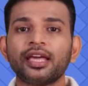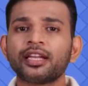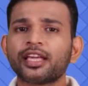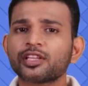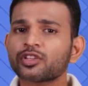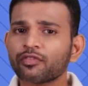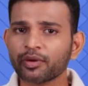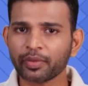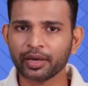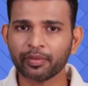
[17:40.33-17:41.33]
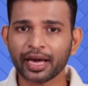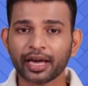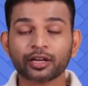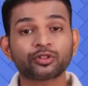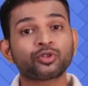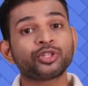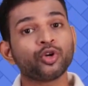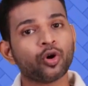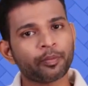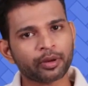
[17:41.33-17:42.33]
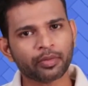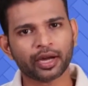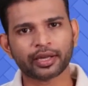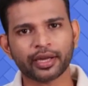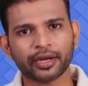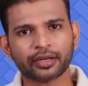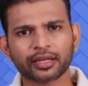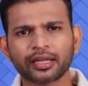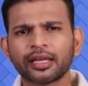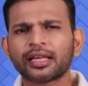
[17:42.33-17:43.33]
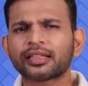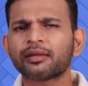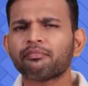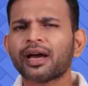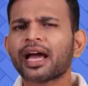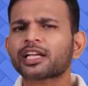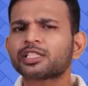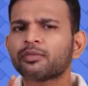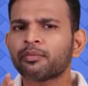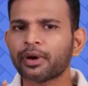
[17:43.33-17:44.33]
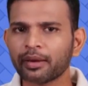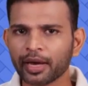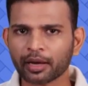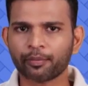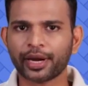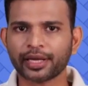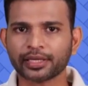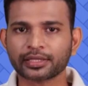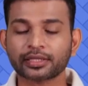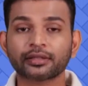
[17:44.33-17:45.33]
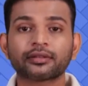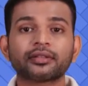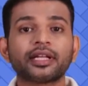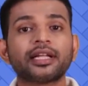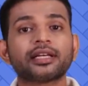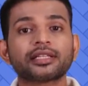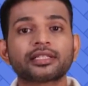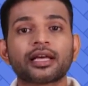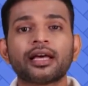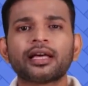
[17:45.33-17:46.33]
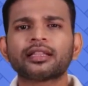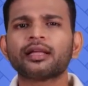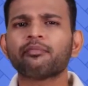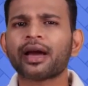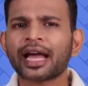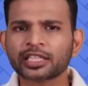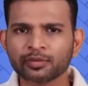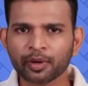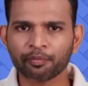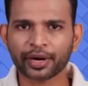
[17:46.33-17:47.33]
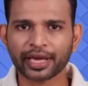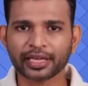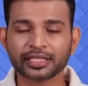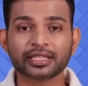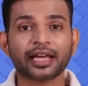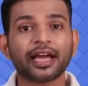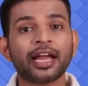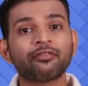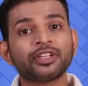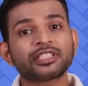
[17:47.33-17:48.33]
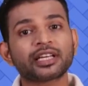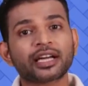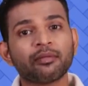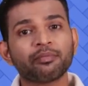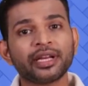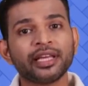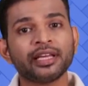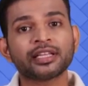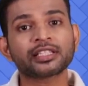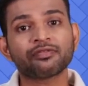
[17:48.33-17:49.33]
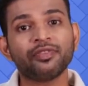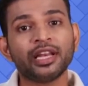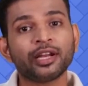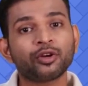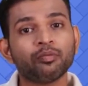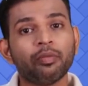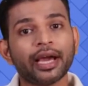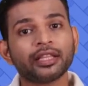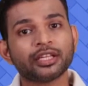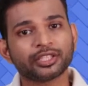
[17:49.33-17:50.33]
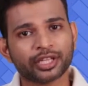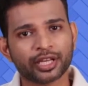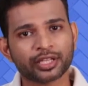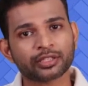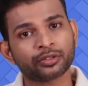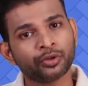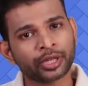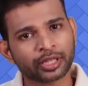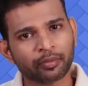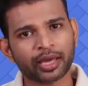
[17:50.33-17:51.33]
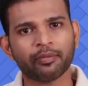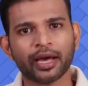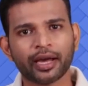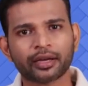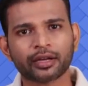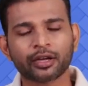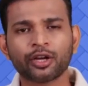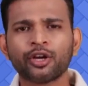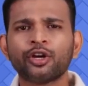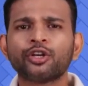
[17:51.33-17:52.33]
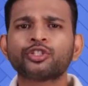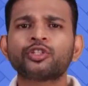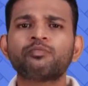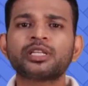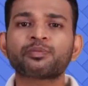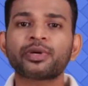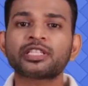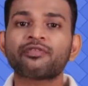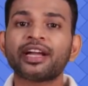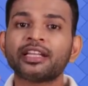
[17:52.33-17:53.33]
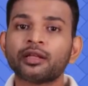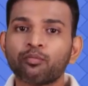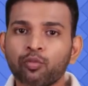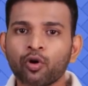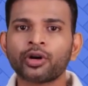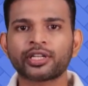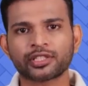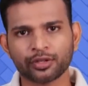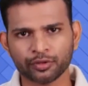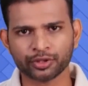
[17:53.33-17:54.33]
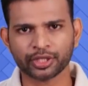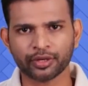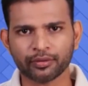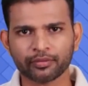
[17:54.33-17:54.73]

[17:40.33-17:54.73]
In case of a buyback through the open market, the maximum buyback price, that is, the maximum price at which the company is willing to buy the shares during the buyback, should be specified in the board resolution.